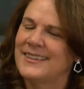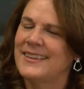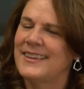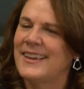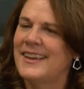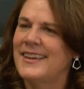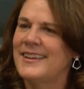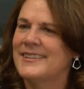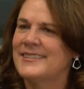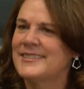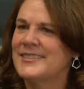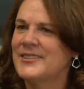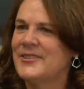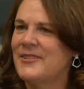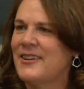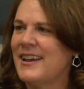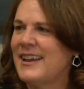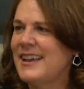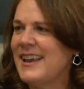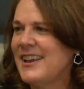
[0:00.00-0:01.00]
Yeah, so
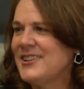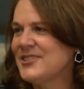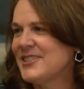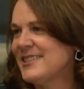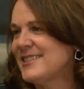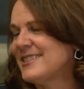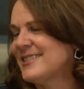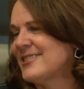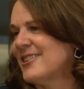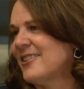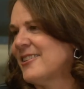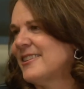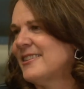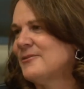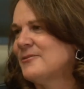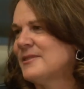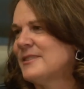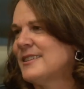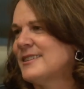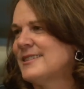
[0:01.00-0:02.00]
I actually started
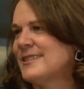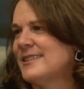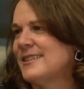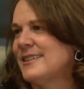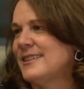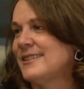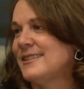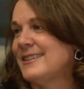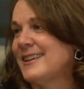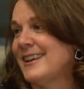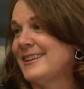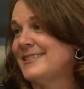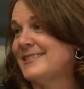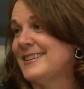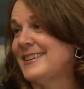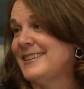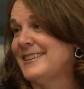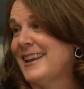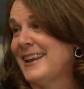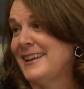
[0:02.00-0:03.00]
with the city in
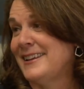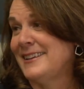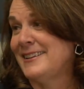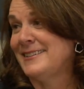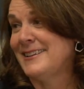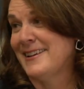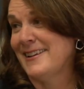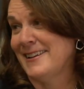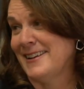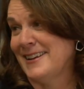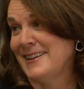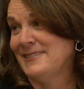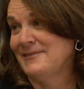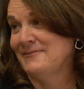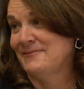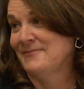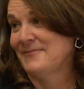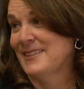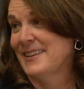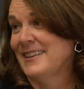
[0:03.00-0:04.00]

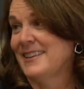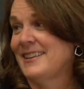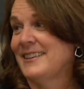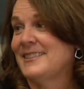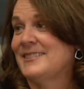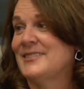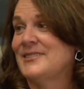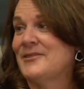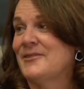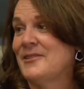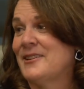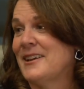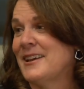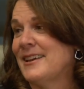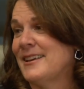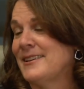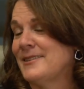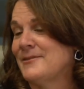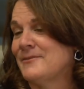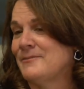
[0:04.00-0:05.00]
1989. So I
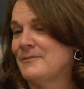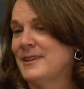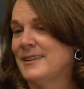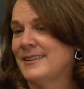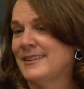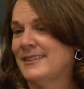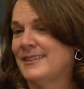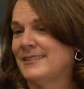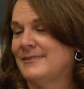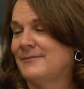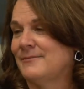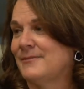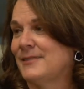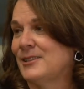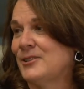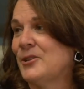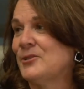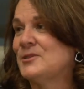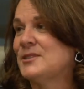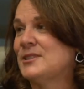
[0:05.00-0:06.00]
am
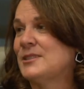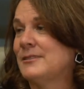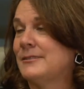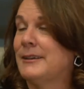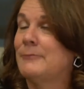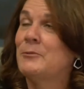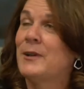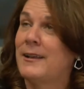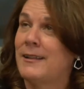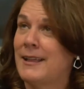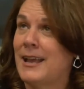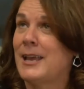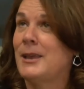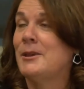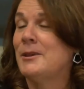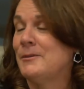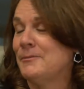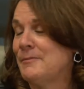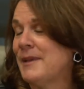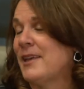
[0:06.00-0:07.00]
I
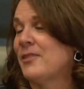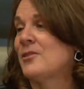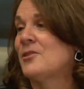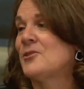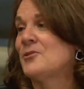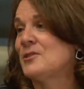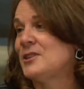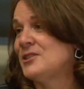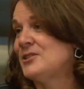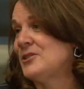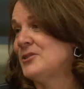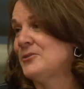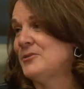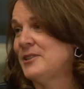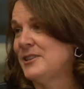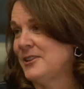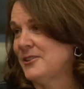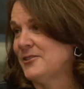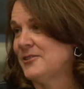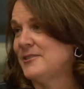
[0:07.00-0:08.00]
am at 32
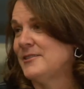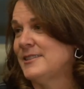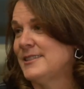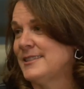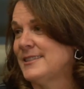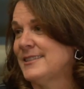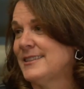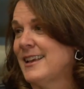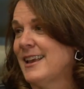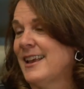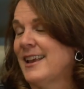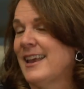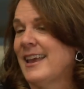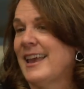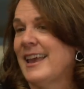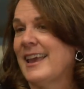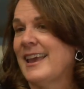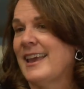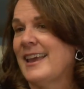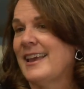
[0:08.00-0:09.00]
years.
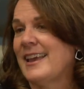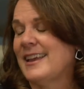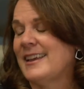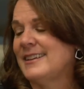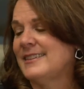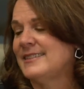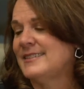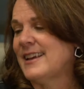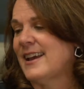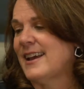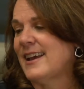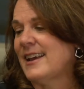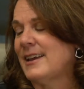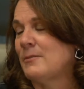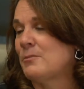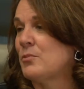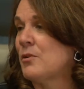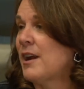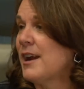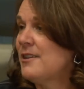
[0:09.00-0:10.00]
And
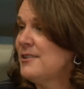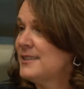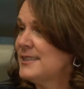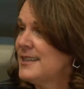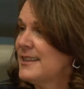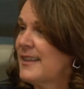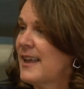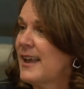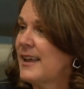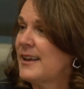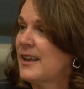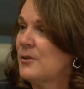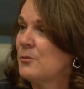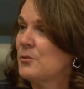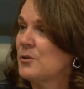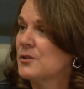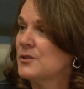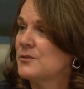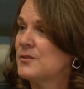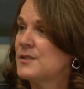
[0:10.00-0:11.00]
prior to that, I
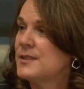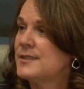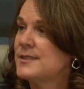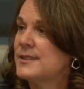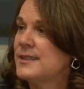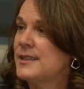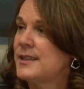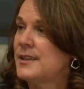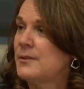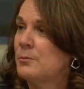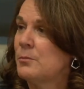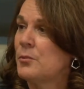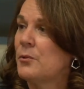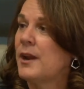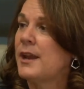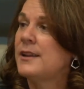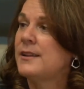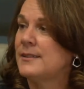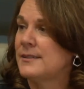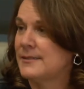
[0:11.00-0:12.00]
worked for the city of
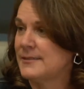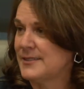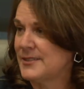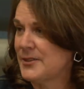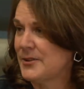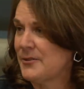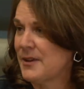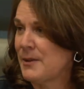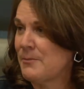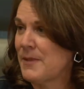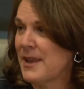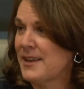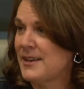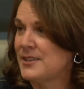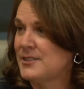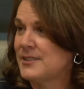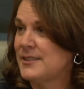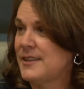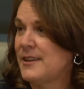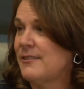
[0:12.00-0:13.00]
Brighton. So I
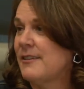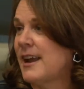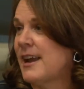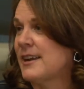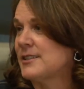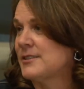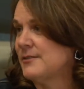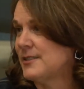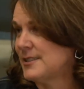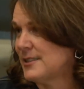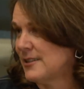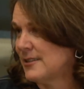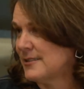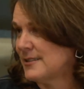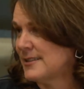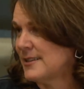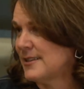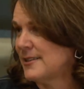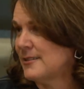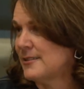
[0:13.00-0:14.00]
managed their active adult
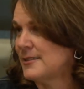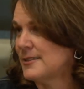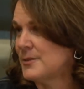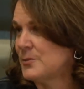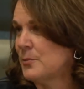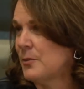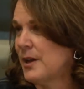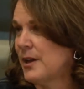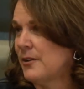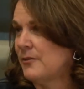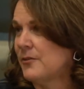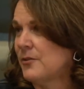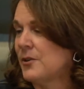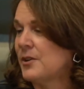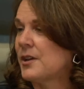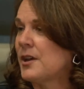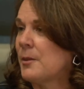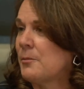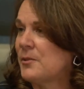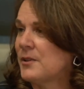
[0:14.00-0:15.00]
center as well for a
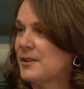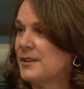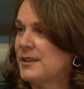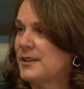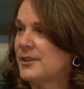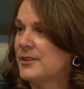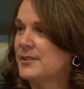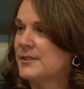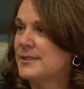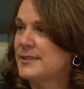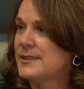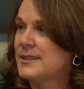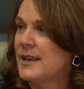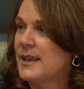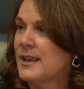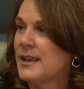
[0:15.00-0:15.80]
couple of years.